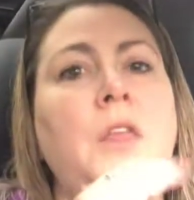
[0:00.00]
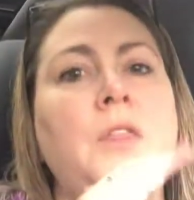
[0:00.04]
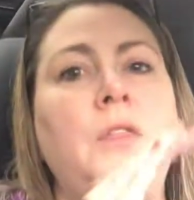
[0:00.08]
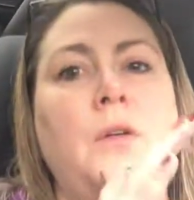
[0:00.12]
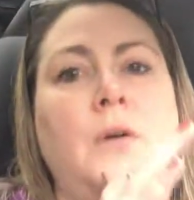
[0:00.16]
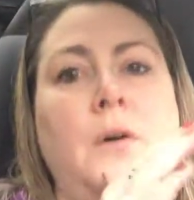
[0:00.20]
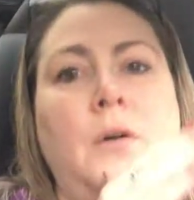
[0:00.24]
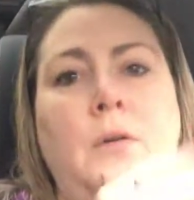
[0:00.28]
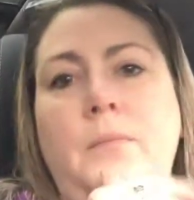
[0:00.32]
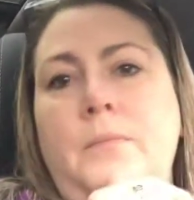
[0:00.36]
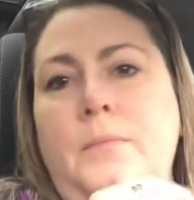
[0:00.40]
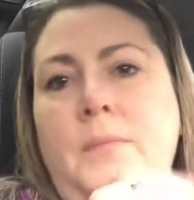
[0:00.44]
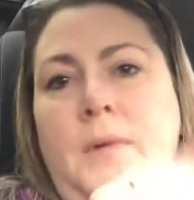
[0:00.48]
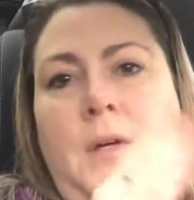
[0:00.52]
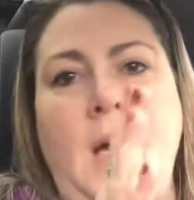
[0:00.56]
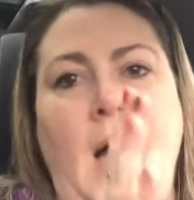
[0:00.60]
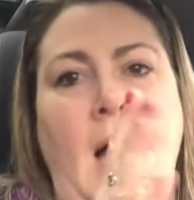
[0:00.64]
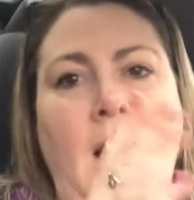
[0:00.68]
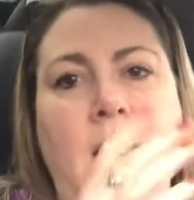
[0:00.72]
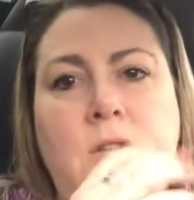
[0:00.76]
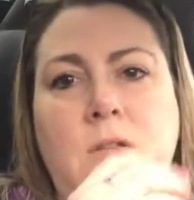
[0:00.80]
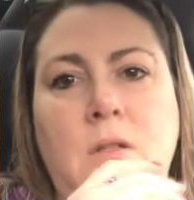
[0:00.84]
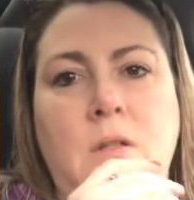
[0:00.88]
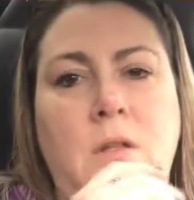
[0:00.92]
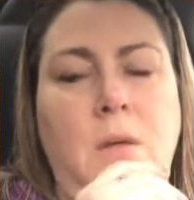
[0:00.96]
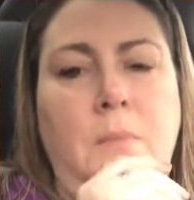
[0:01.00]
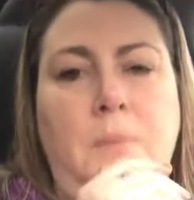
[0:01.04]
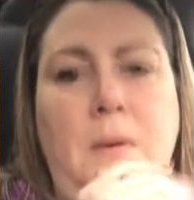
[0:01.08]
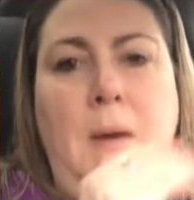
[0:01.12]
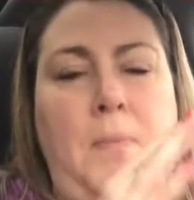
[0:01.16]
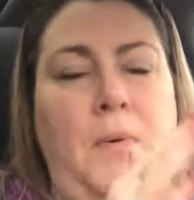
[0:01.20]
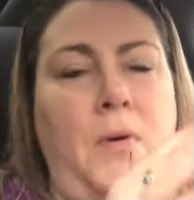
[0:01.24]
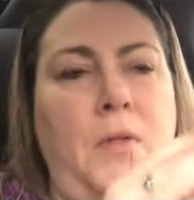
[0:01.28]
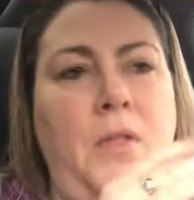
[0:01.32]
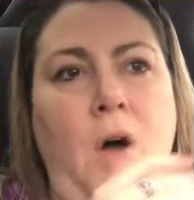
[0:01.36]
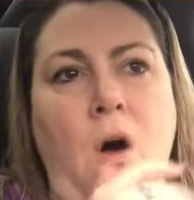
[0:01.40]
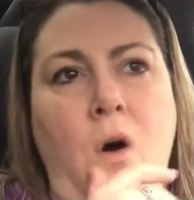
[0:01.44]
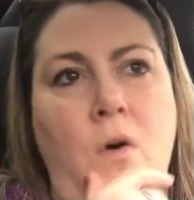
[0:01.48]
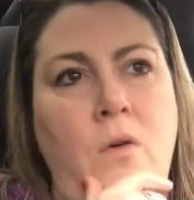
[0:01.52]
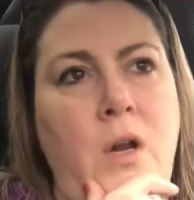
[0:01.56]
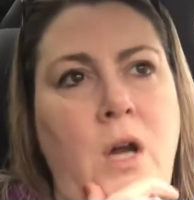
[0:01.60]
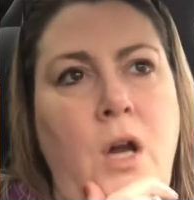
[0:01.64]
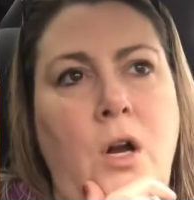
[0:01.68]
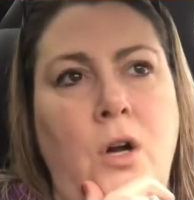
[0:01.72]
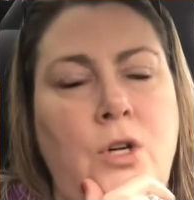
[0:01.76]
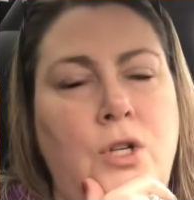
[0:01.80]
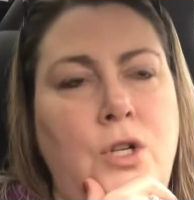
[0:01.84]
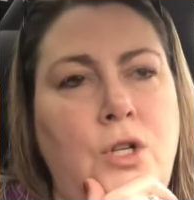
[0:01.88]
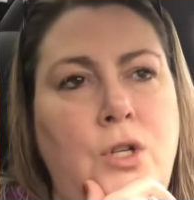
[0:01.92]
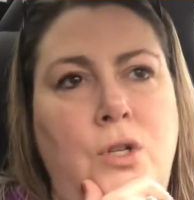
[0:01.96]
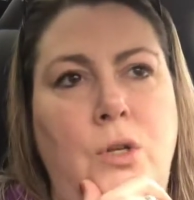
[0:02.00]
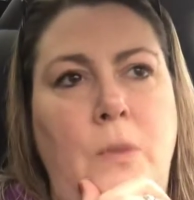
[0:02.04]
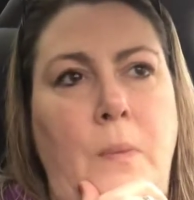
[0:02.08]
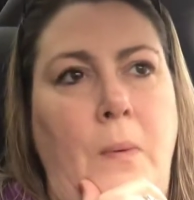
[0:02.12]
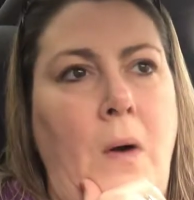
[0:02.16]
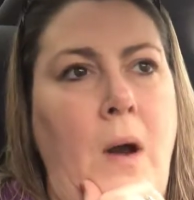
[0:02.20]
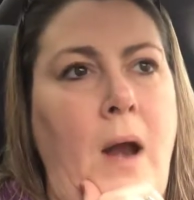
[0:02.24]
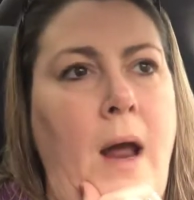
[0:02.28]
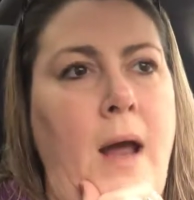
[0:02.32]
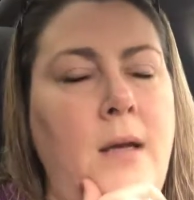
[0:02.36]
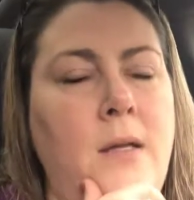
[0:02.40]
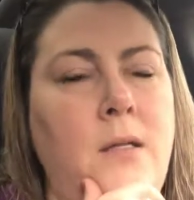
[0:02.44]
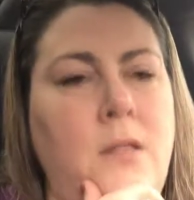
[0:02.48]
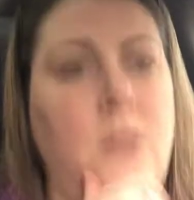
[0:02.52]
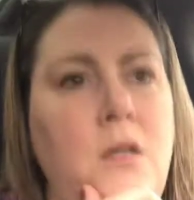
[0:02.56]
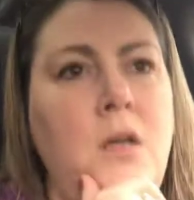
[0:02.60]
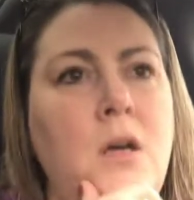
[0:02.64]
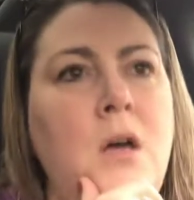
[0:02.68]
The people that own it are just super nice.